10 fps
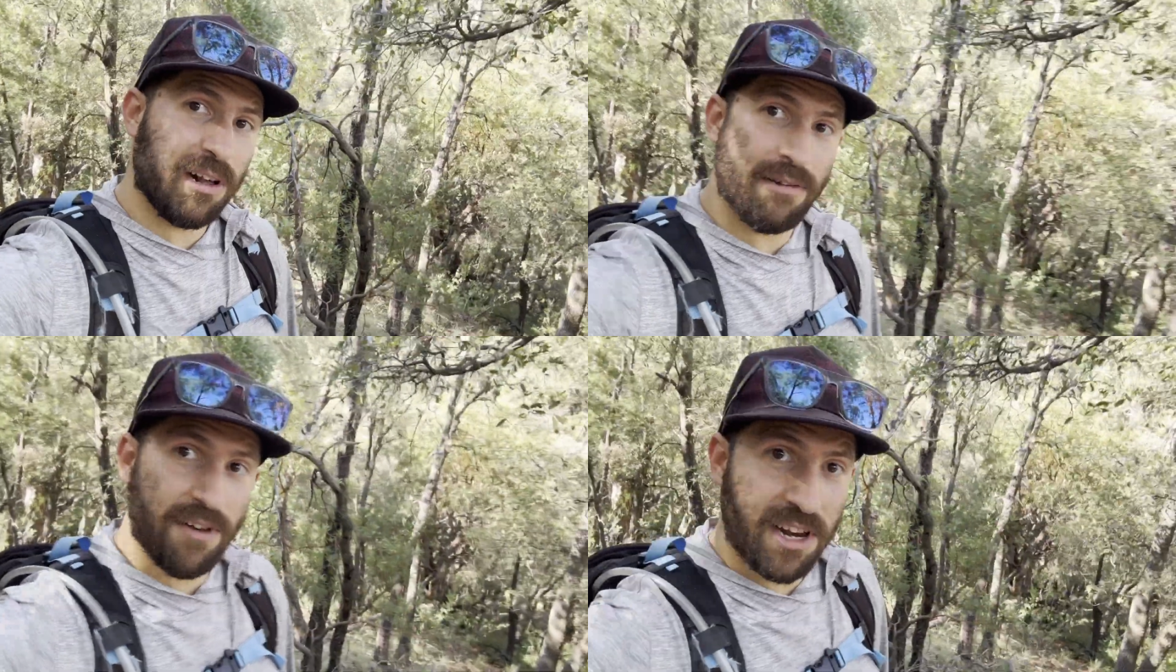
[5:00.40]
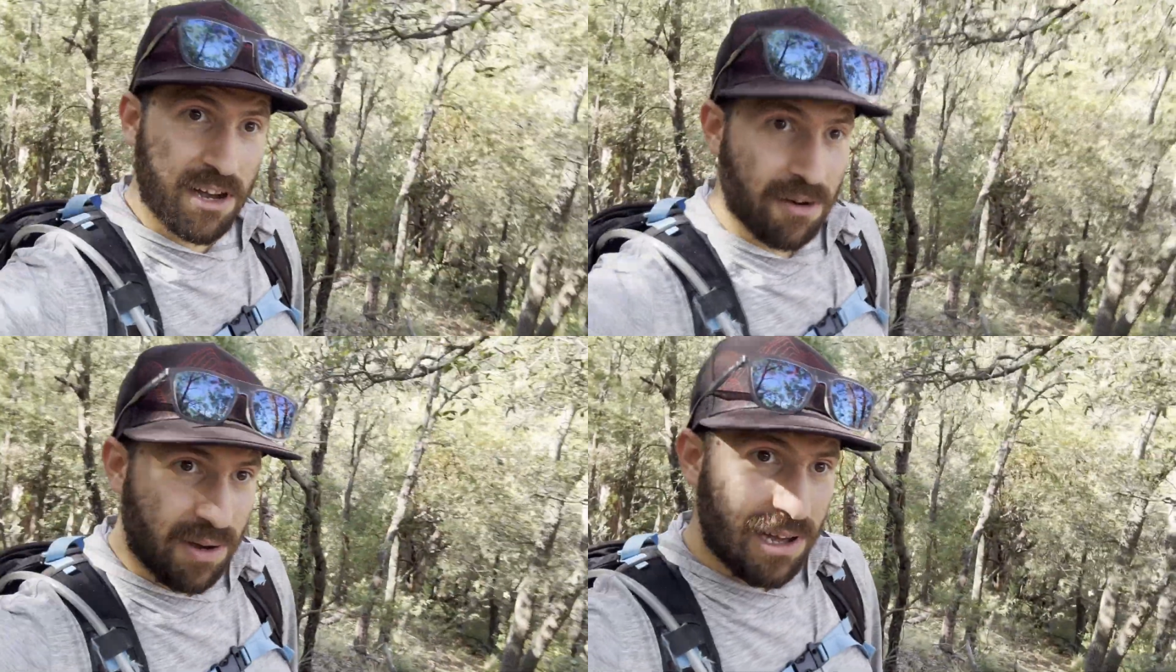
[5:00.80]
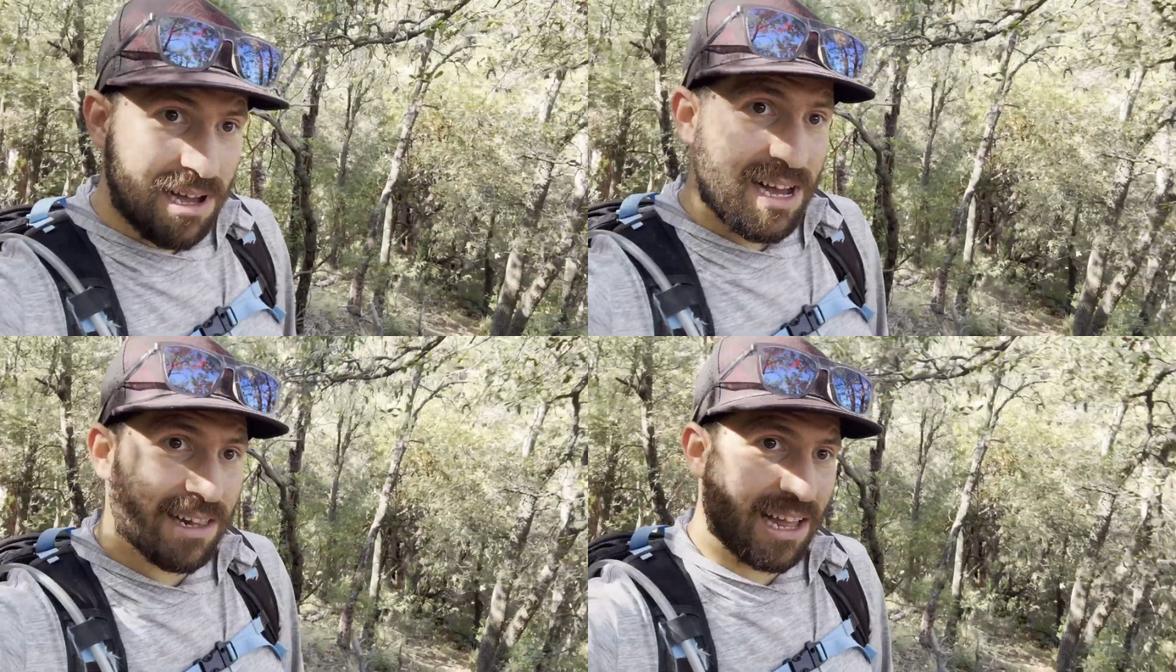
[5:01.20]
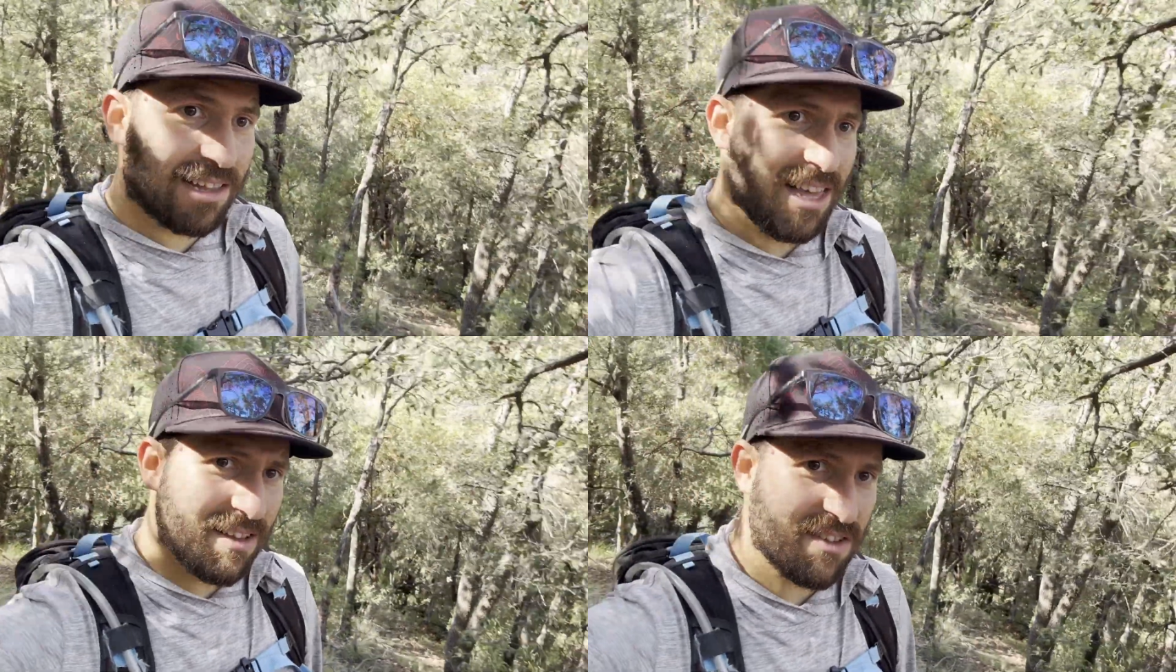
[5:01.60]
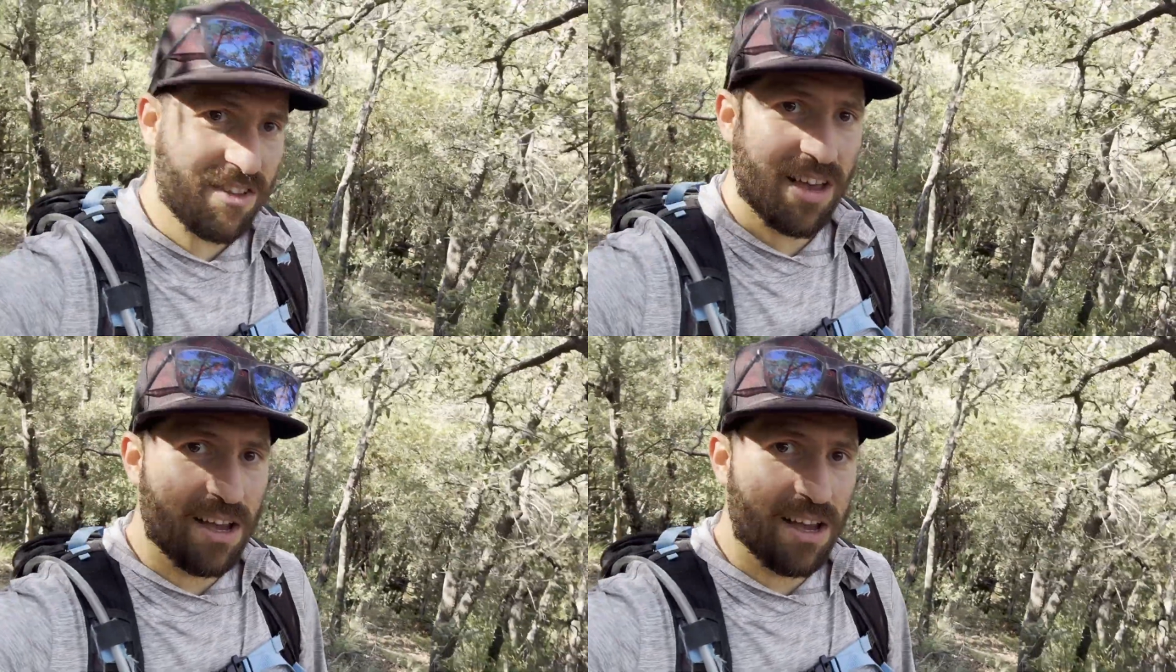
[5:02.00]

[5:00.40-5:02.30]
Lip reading: a video like this.